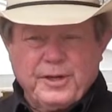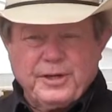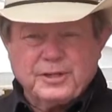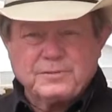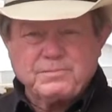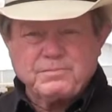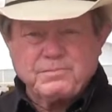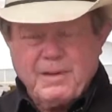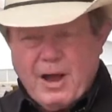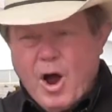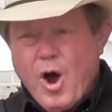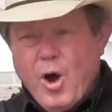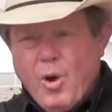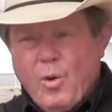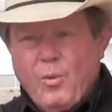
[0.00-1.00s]
breeder's
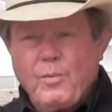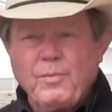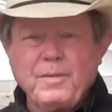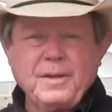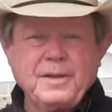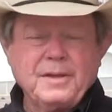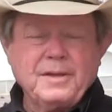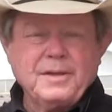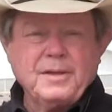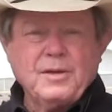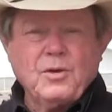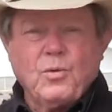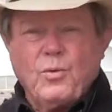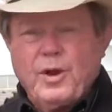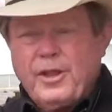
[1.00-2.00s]
home,
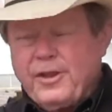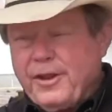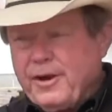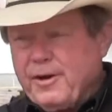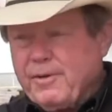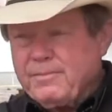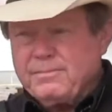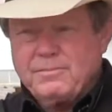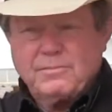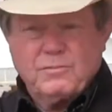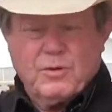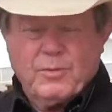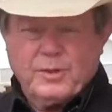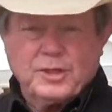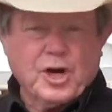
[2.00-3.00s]
whether they're
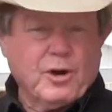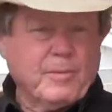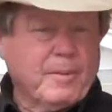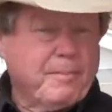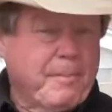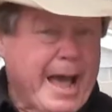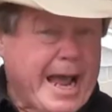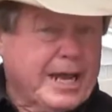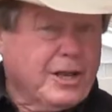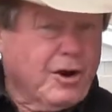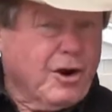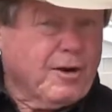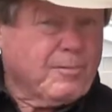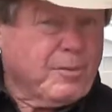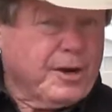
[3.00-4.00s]
what we term a
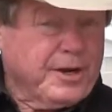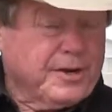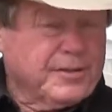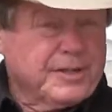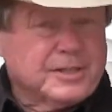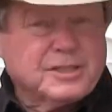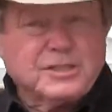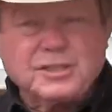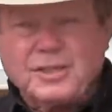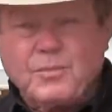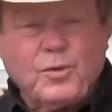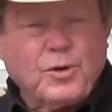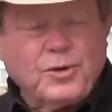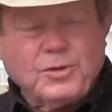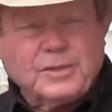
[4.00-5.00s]
backyard breeder, this is
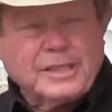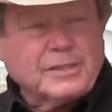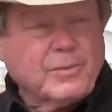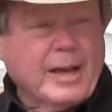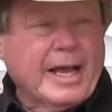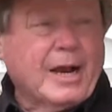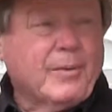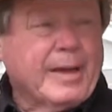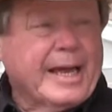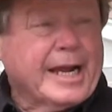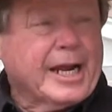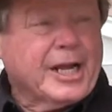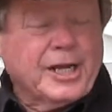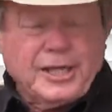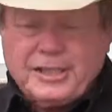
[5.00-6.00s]
someone who says, well, we
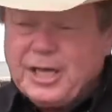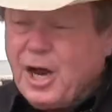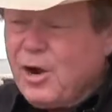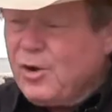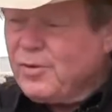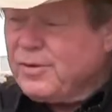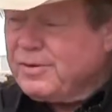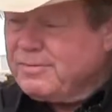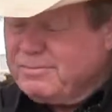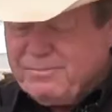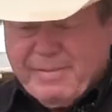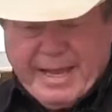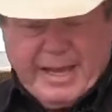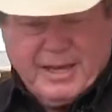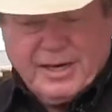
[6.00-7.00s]
had a good dog
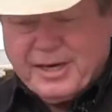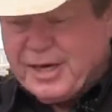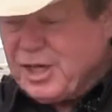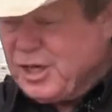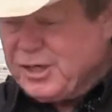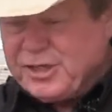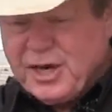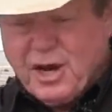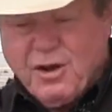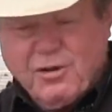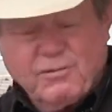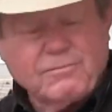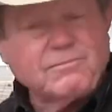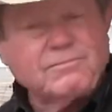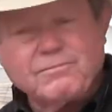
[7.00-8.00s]
male and a good
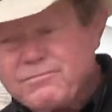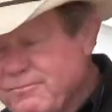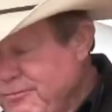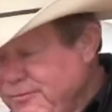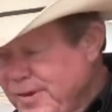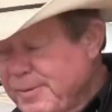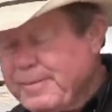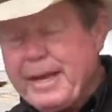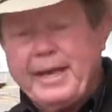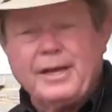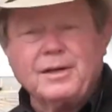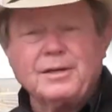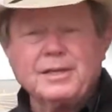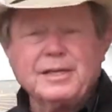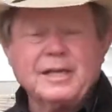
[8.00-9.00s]
dog
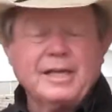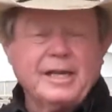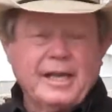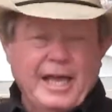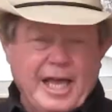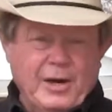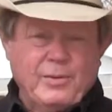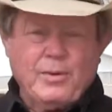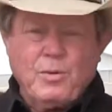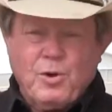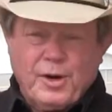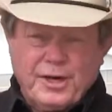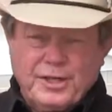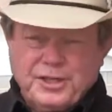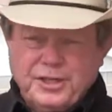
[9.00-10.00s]
female and we
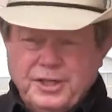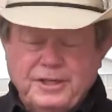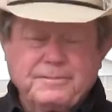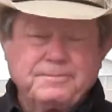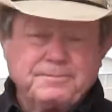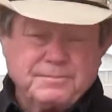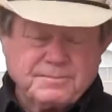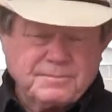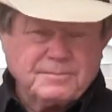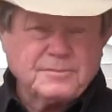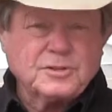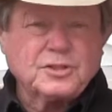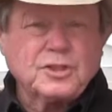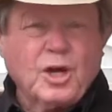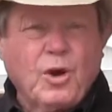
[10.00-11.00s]
wanted to,
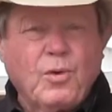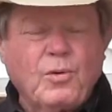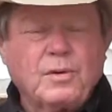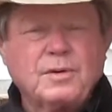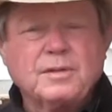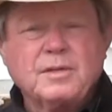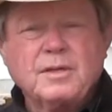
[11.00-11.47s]
so